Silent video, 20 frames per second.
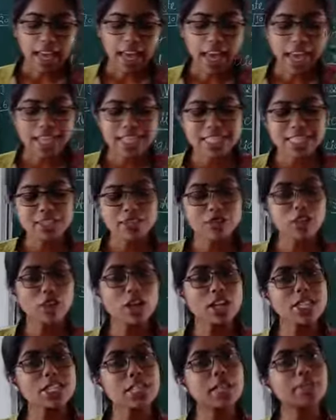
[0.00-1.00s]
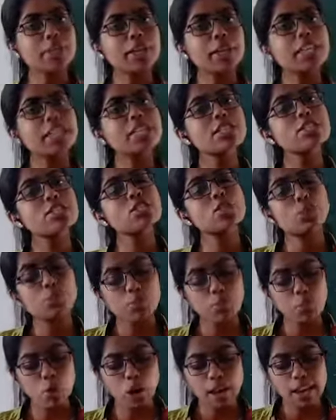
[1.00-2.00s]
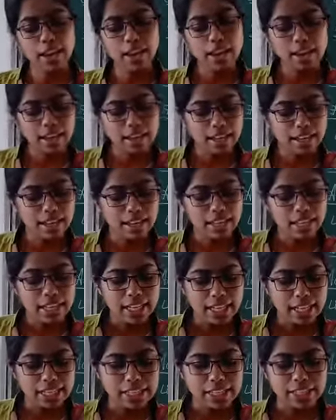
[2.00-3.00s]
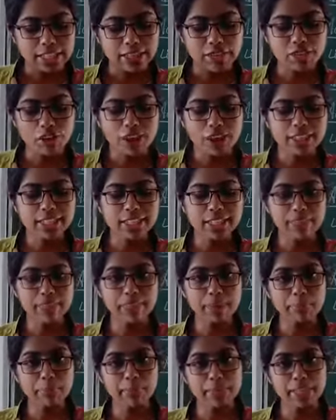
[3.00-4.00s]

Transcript: As the water begins to boil, the water vapor